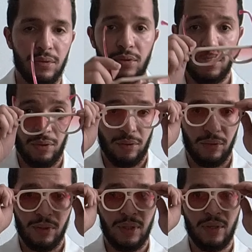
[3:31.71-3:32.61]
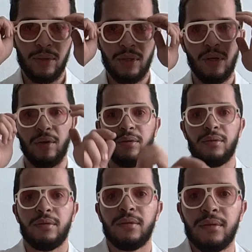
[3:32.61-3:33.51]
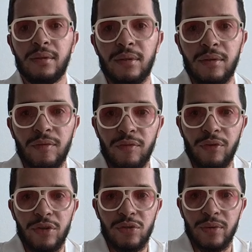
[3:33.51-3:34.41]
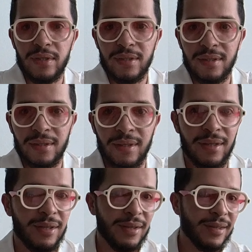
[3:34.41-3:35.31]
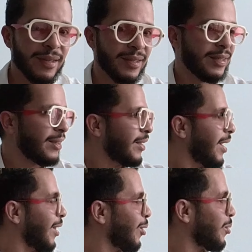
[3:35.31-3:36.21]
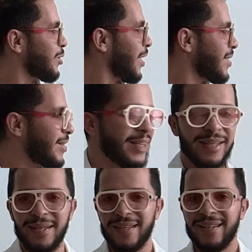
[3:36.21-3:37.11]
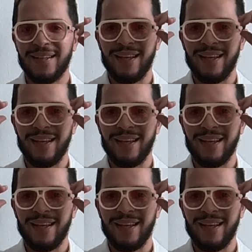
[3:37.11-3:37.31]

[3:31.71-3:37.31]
So there you go. First ones. I don't know what you guys think.